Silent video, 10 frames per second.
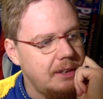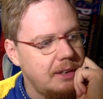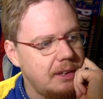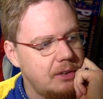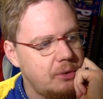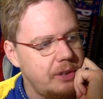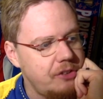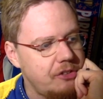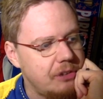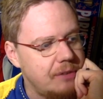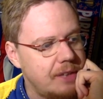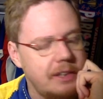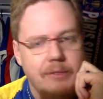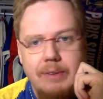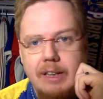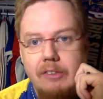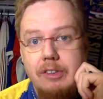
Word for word: uh, Croatia, Slovakia, and Wales,